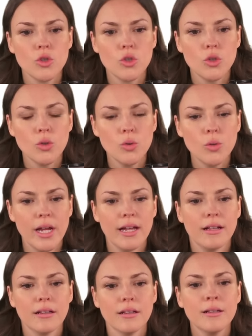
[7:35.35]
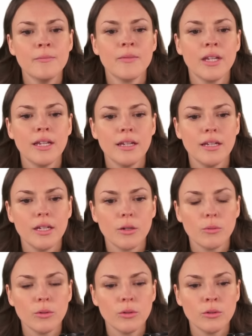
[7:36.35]
2L
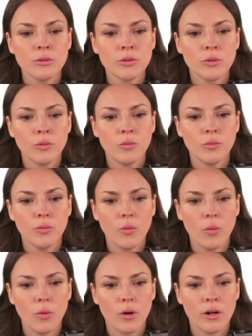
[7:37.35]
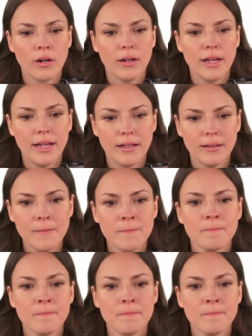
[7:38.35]
equals 4L.